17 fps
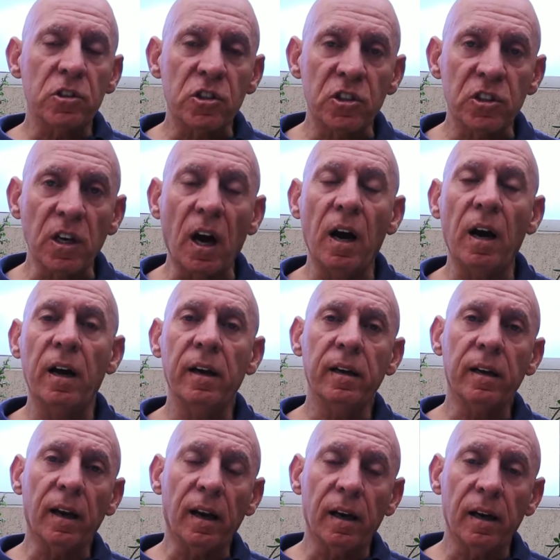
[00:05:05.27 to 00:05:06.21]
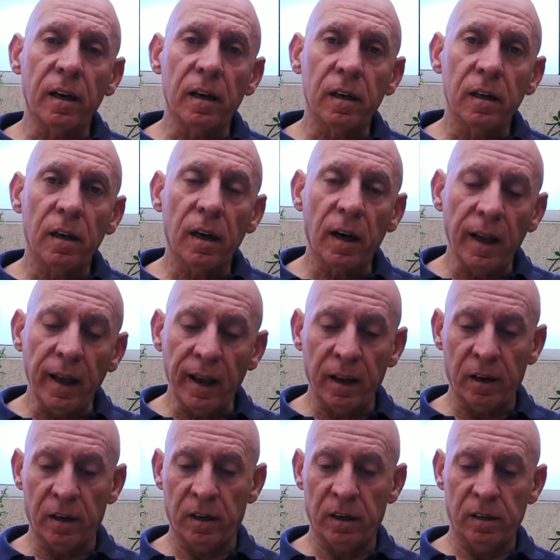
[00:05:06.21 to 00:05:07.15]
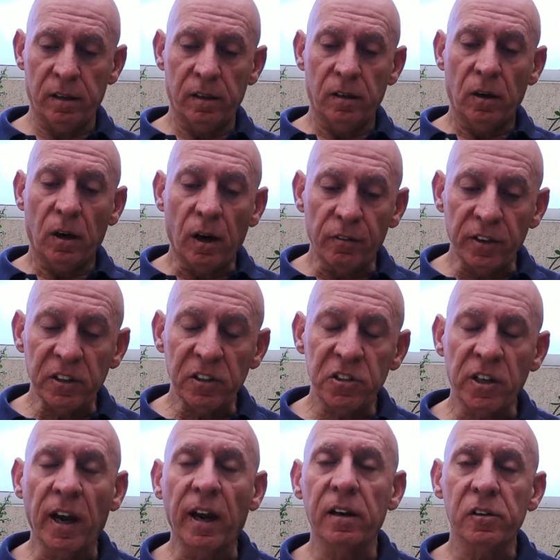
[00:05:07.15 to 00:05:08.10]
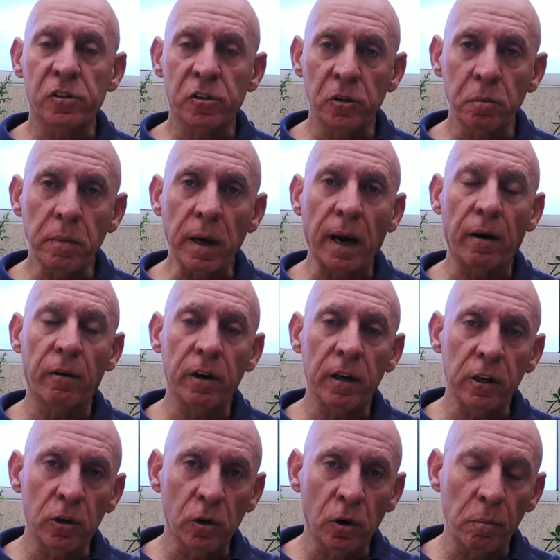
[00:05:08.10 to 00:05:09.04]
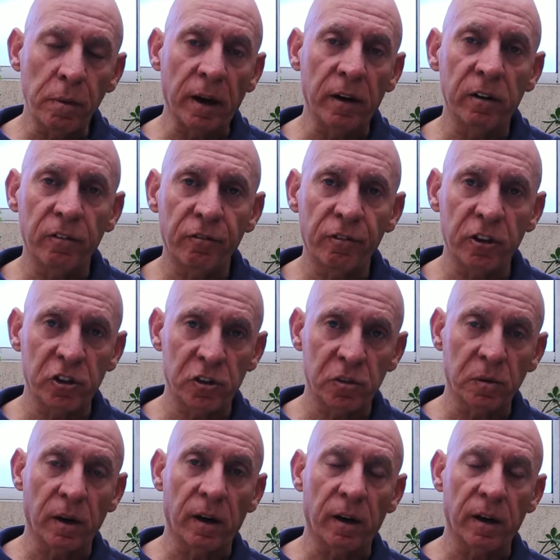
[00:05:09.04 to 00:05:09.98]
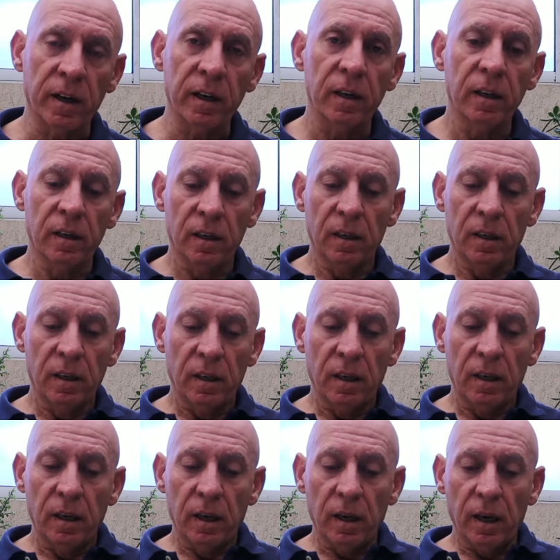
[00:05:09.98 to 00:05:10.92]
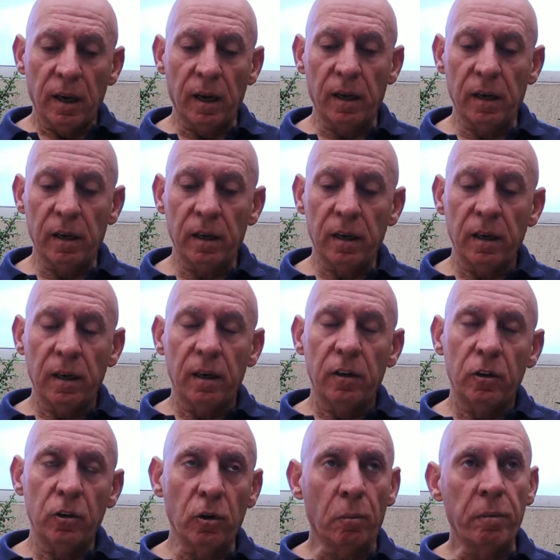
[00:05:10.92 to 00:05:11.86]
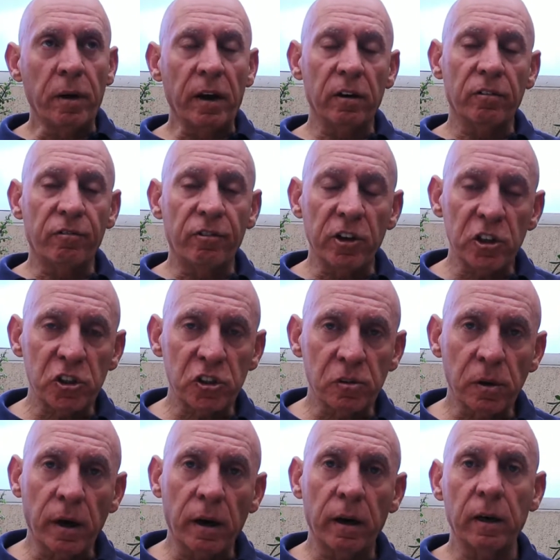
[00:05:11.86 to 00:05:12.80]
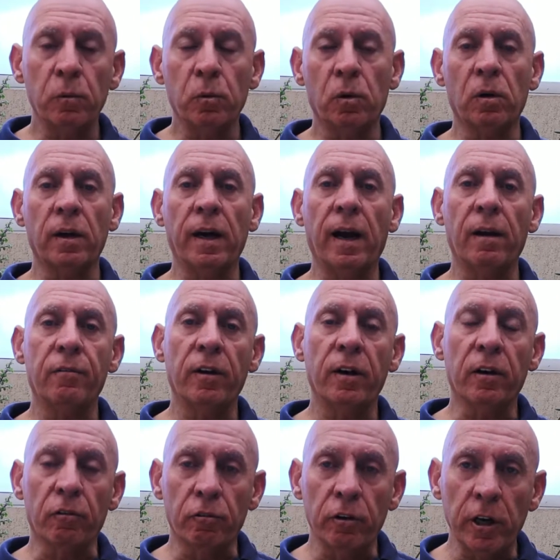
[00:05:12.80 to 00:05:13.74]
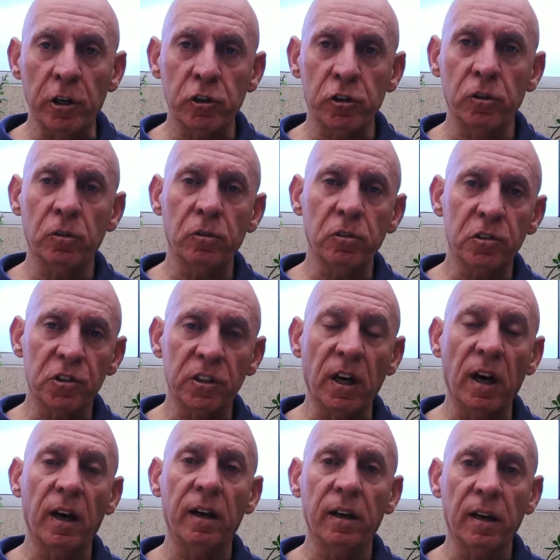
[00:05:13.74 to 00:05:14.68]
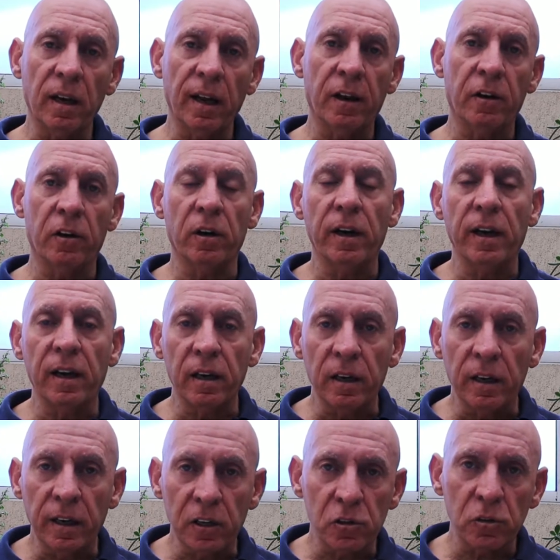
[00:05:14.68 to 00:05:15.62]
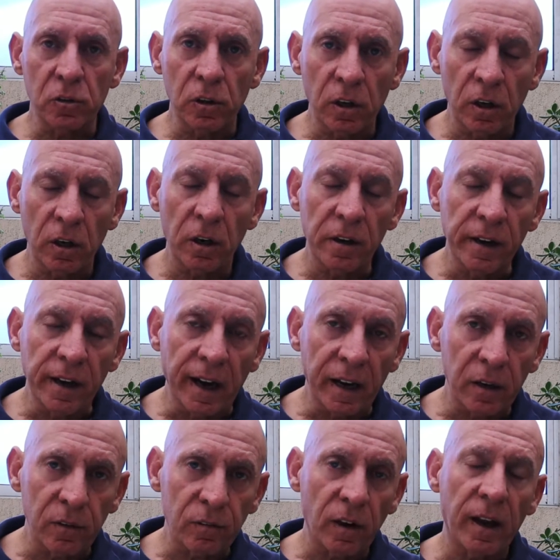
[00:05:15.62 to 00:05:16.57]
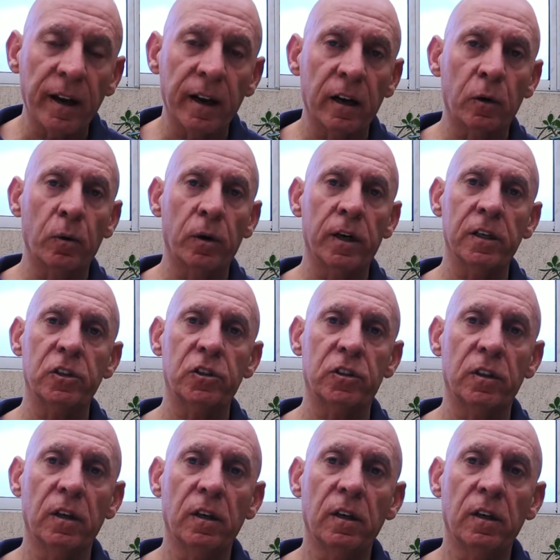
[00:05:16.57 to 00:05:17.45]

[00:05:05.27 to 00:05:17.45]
signed letter of intent to marry your beneficiary, and your beneficiary will have an original signed letter in his or her native language,